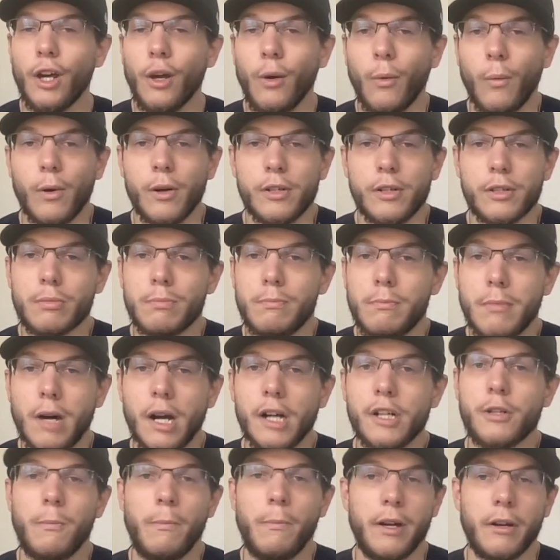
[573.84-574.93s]
was
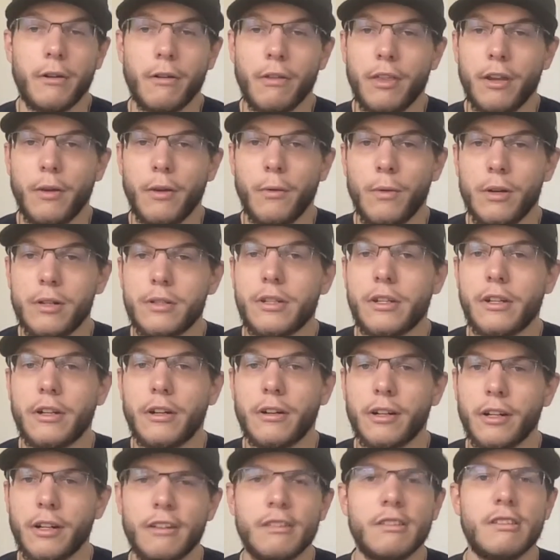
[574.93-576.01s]
much better than it was a year
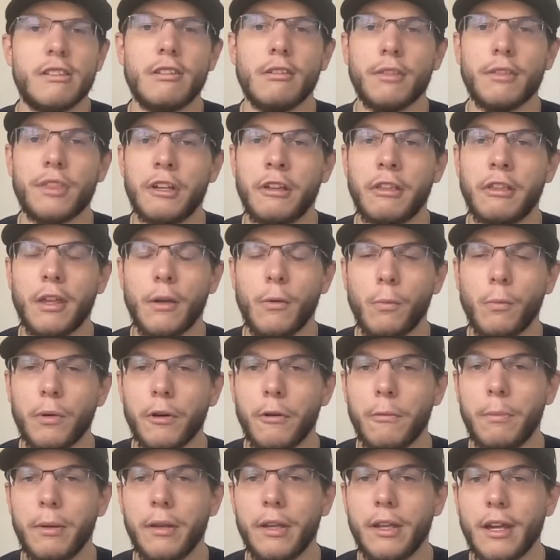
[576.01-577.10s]
ago. And I still think they
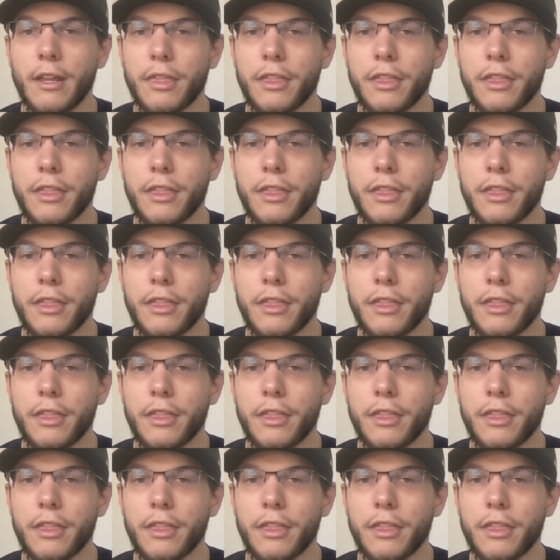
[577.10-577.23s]
will be.